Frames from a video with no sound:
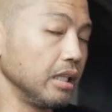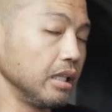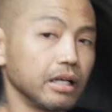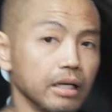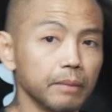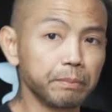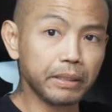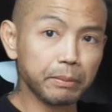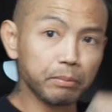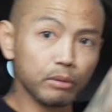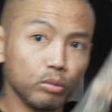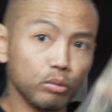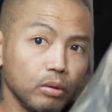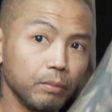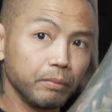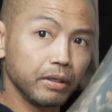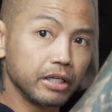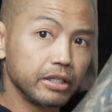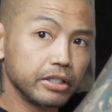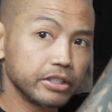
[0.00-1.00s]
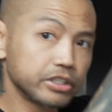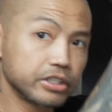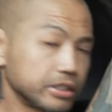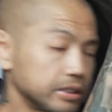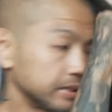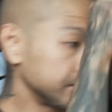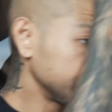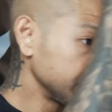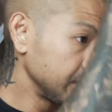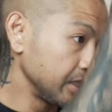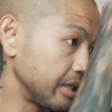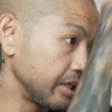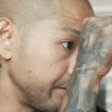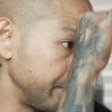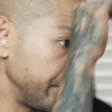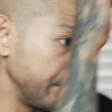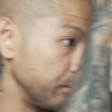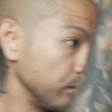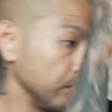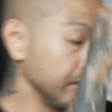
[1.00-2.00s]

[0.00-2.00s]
lot of people will march, a lot of people